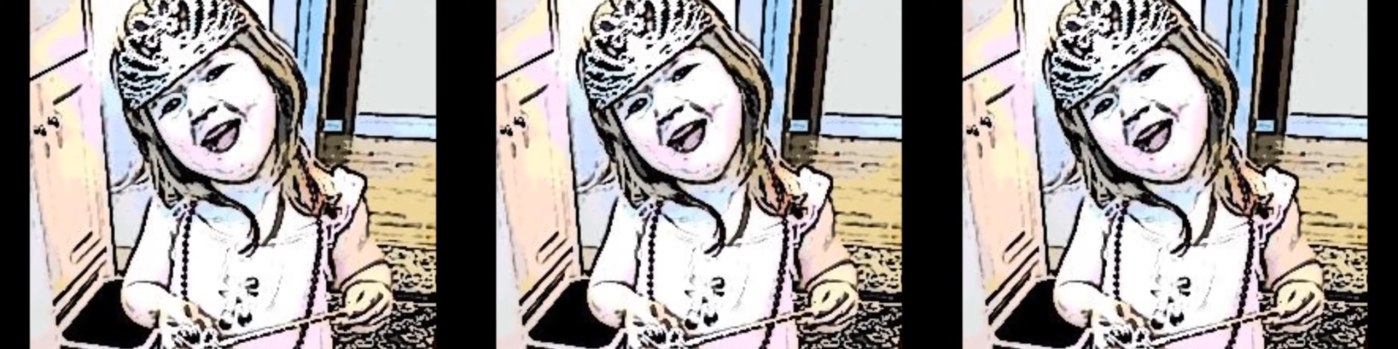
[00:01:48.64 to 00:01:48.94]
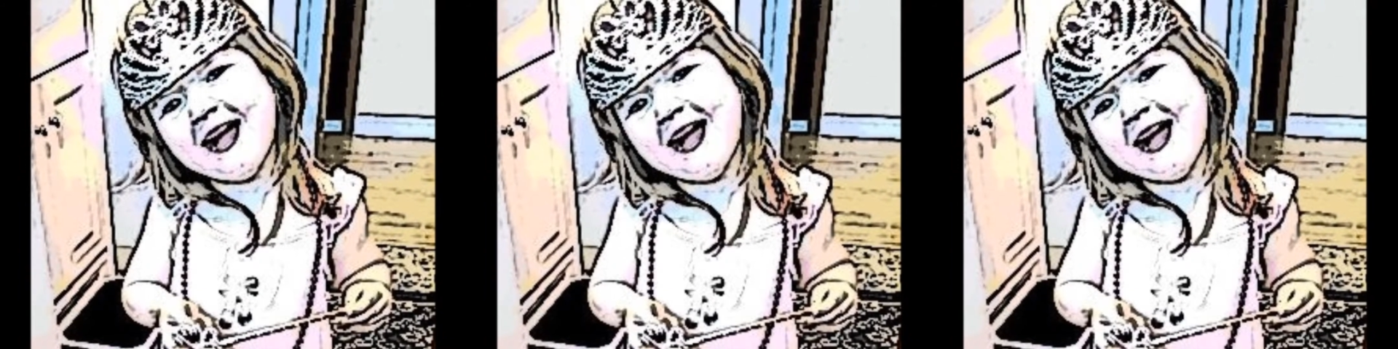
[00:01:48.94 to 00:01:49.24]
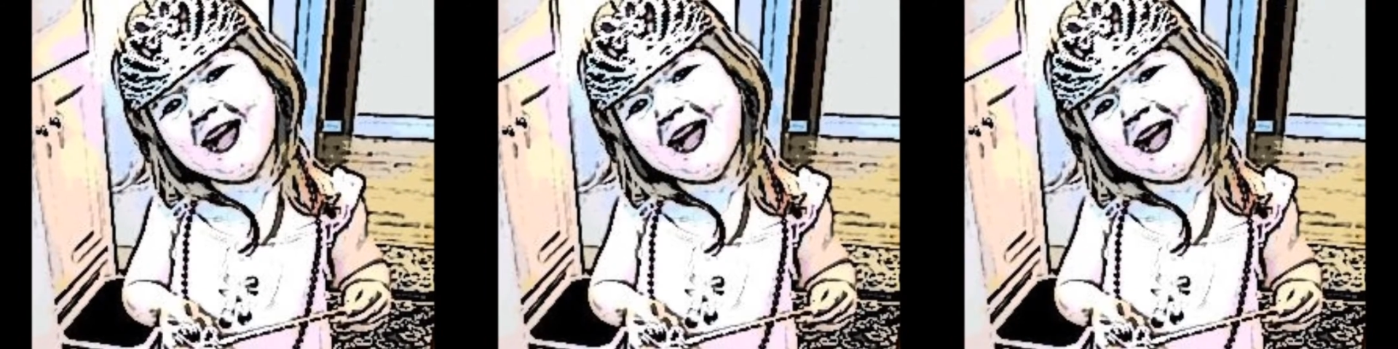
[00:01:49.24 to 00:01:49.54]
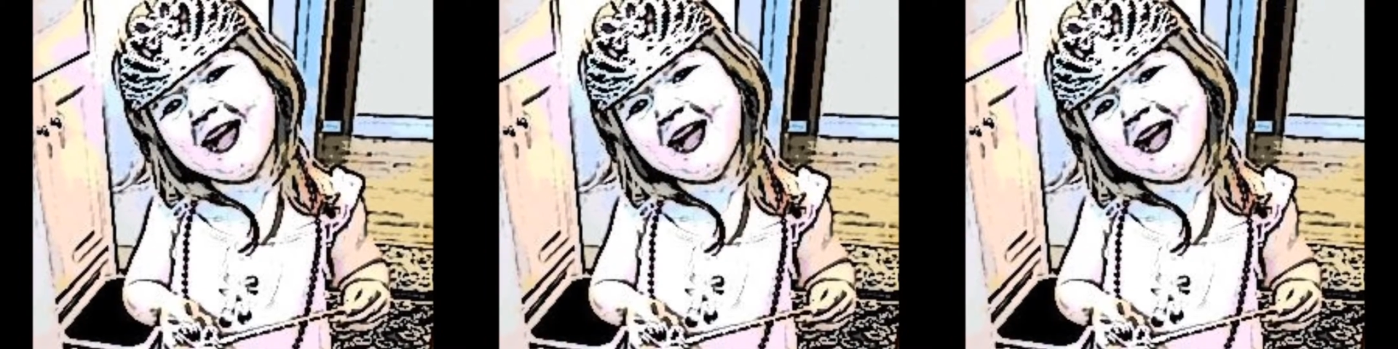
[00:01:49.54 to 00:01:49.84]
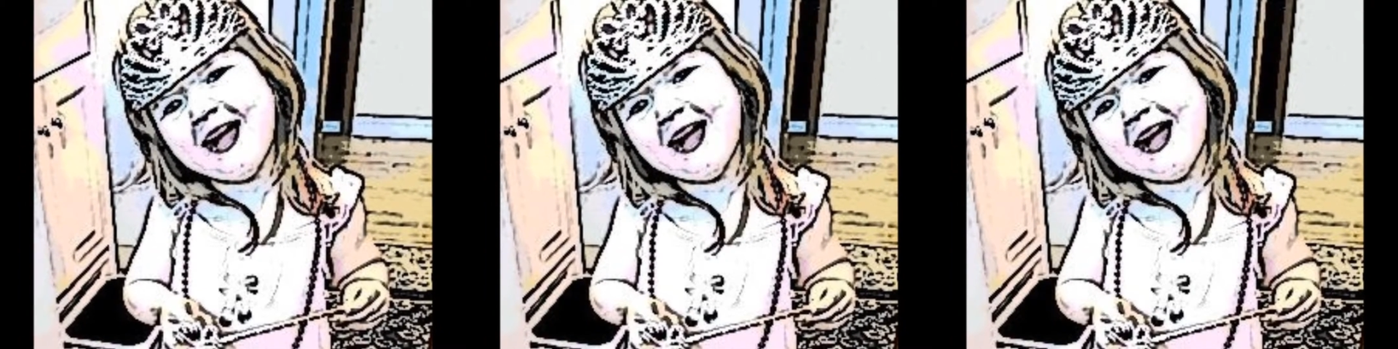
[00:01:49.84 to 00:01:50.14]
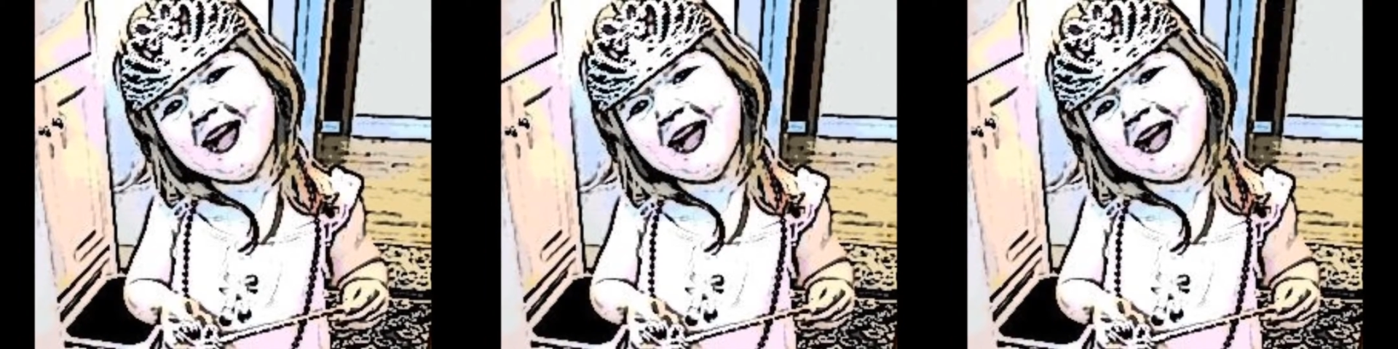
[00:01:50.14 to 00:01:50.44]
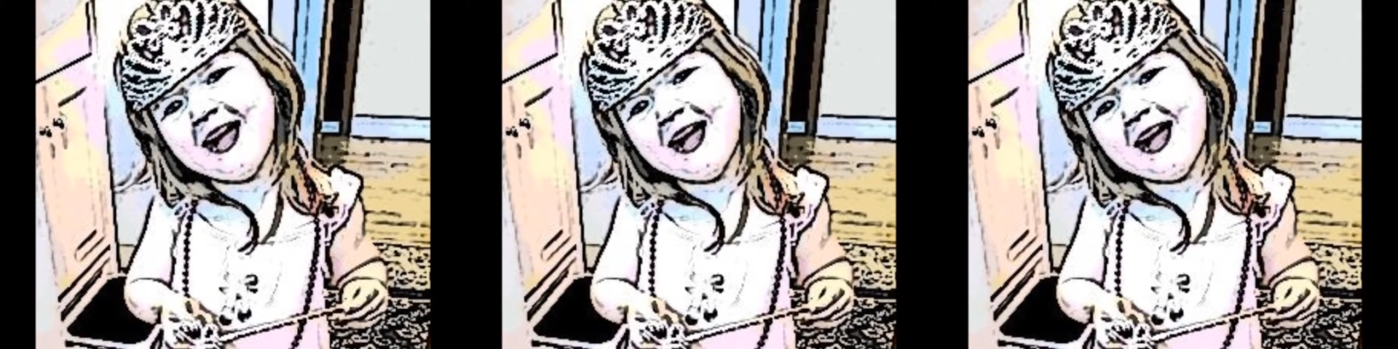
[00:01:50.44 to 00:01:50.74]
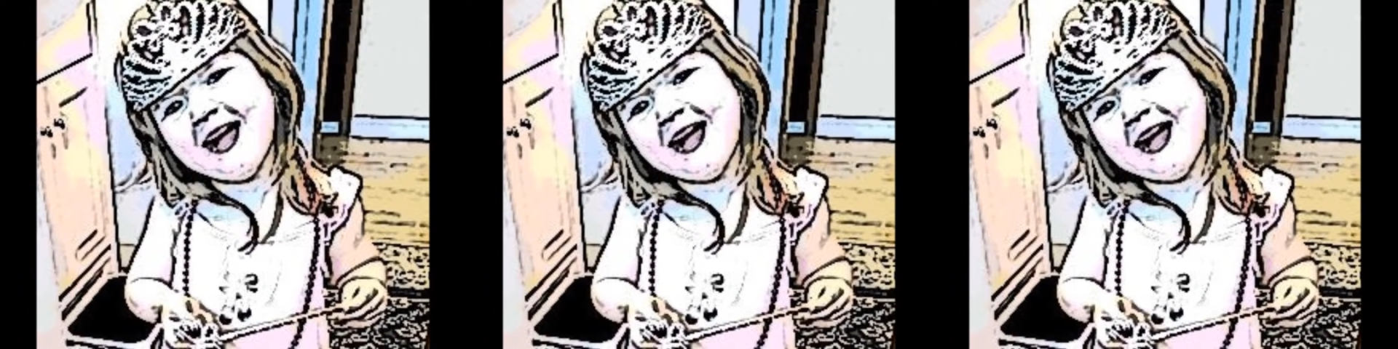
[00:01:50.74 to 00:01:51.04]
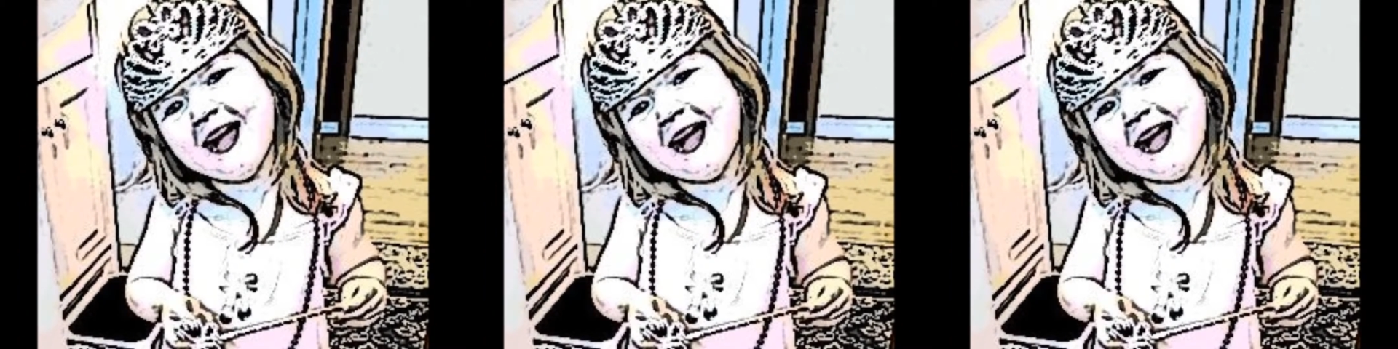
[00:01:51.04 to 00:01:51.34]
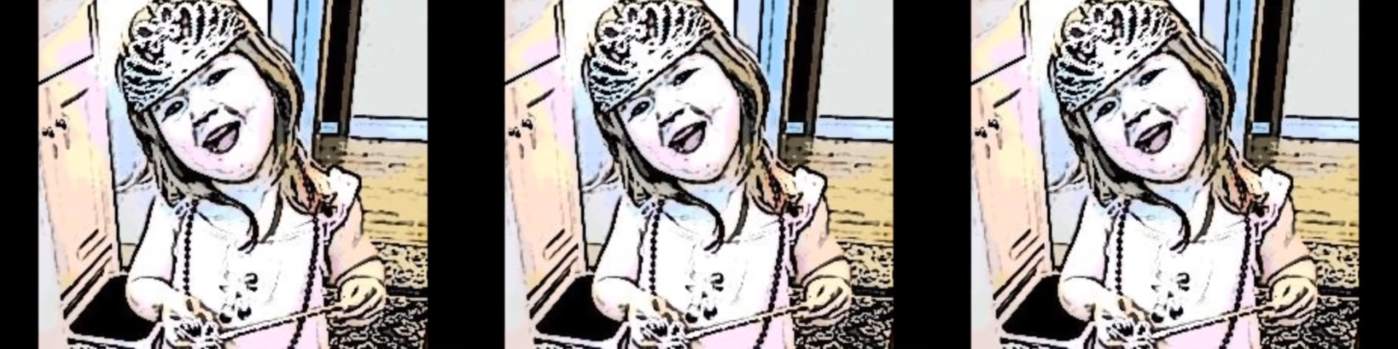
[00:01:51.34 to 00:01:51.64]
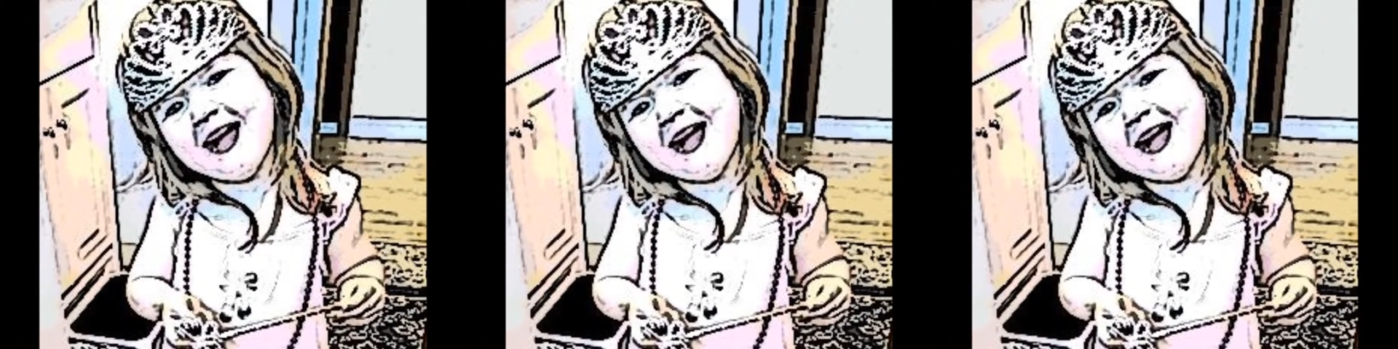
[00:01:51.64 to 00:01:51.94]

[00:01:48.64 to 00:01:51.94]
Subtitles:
(no speaker visible)